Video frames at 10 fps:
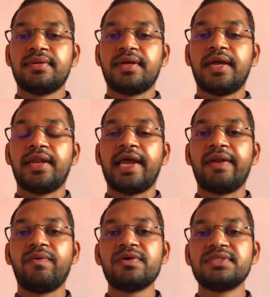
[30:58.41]
and
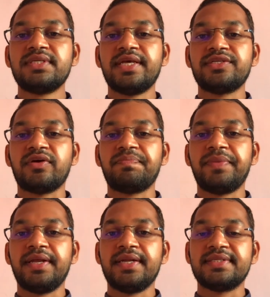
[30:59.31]
advanced stage of
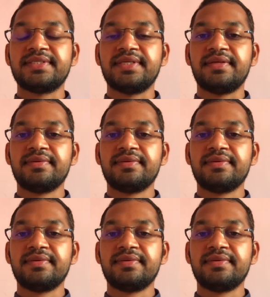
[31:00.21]
pregnancy.